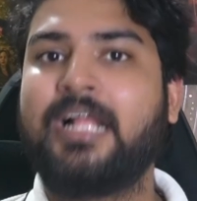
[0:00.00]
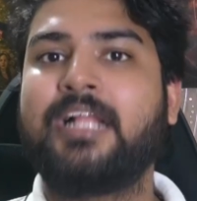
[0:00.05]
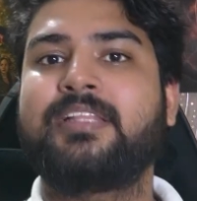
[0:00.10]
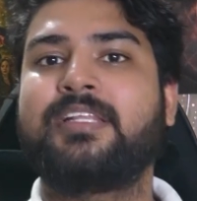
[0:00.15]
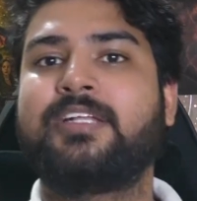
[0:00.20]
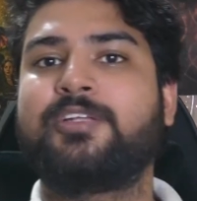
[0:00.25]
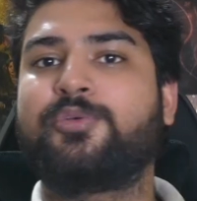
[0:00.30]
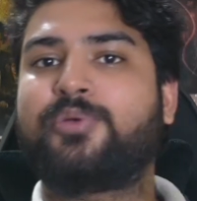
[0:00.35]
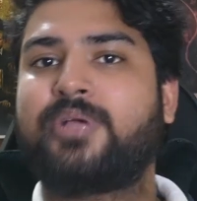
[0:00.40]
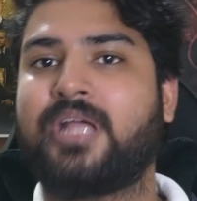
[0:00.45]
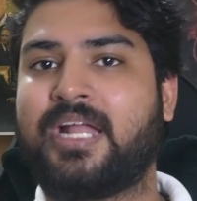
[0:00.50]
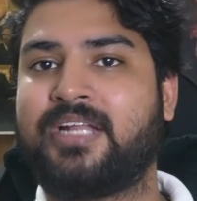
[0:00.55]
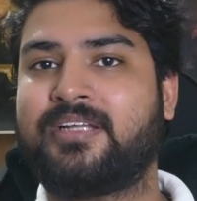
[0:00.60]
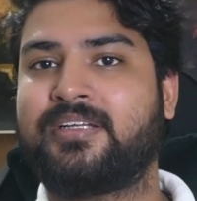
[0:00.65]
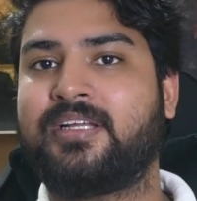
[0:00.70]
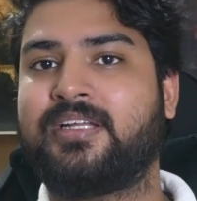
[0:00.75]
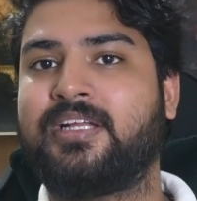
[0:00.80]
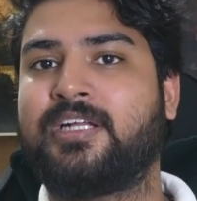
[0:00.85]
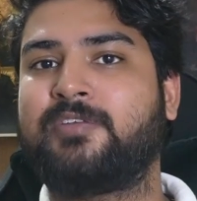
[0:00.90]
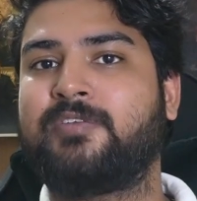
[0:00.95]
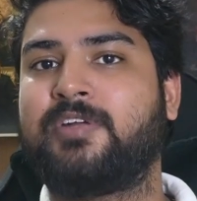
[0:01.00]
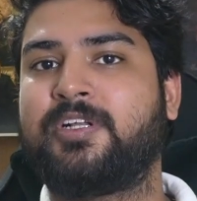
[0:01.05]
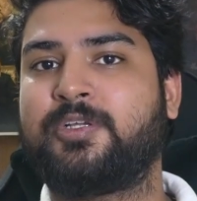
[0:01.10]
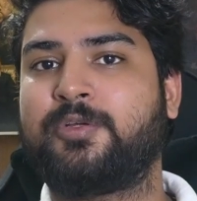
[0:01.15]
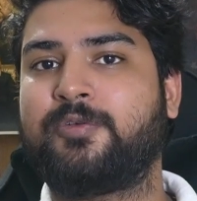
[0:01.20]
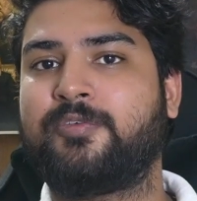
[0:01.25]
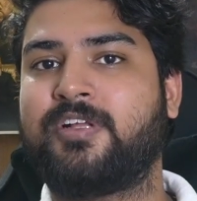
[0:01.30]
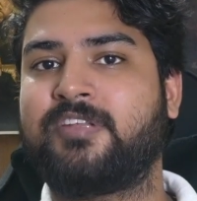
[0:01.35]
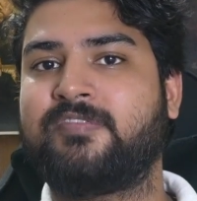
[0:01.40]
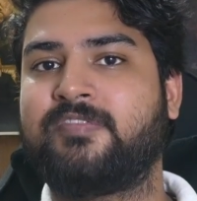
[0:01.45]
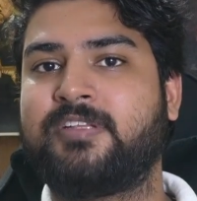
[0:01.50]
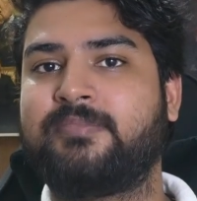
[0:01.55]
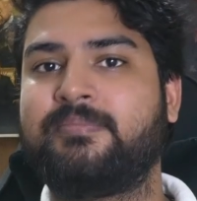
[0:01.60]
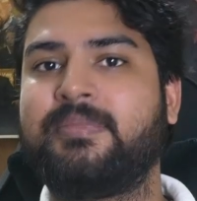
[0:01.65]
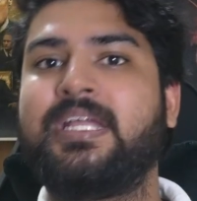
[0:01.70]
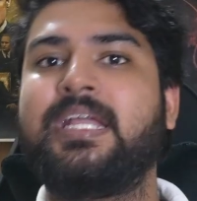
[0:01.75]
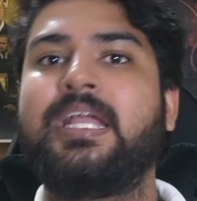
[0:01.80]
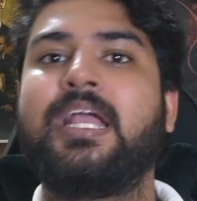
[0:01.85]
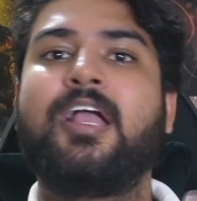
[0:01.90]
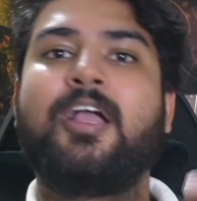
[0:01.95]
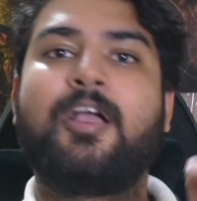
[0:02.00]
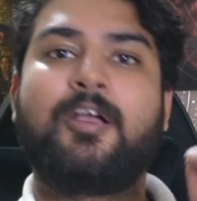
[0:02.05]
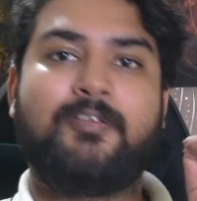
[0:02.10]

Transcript: then you can connect one-to-one with me,